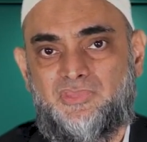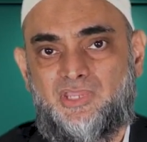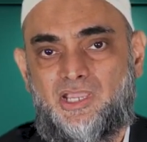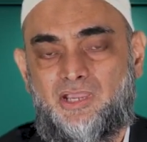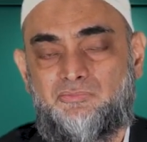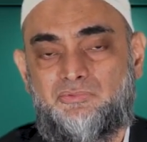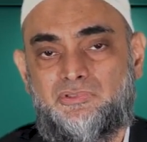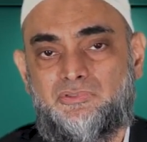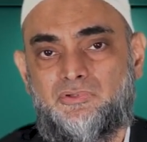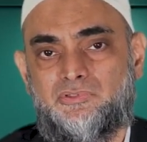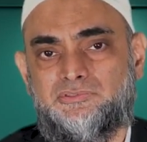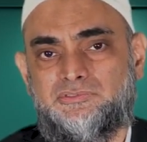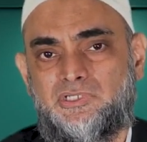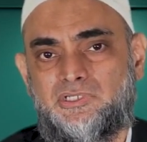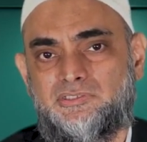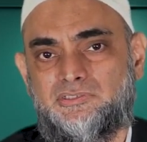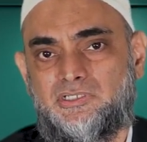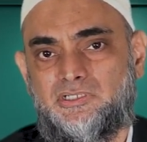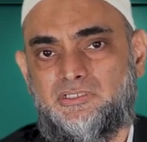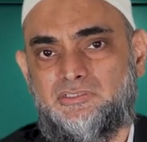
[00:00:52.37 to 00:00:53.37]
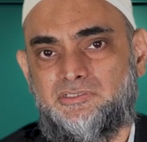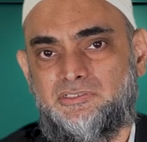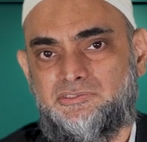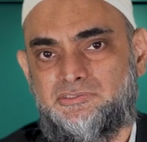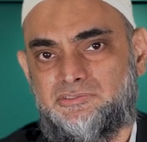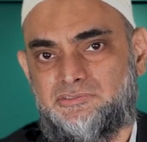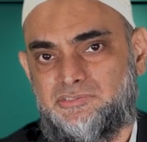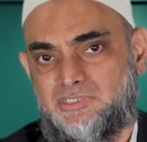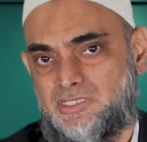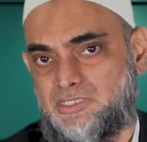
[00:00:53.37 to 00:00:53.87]
I will not change the
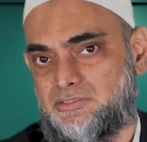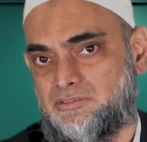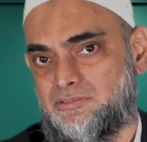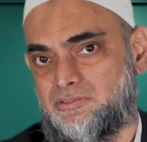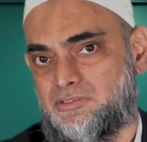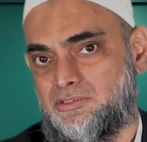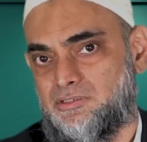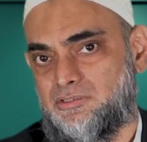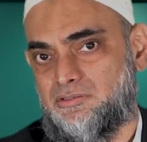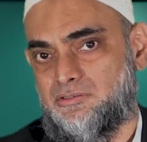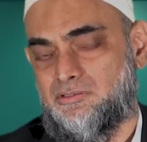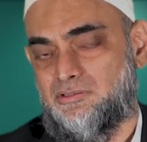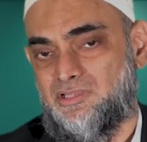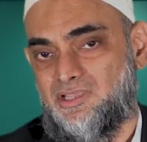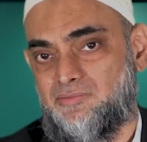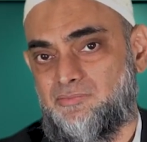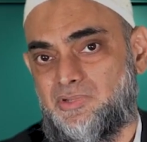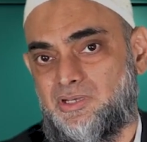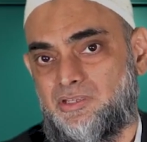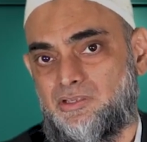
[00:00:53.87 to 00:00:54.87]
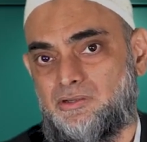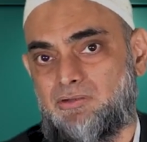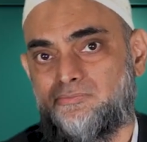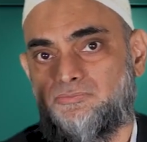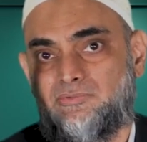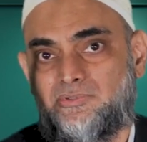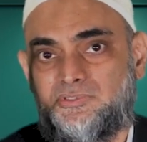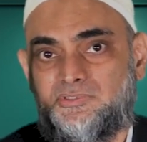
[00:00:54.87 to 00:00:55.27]
conditions and the calamity of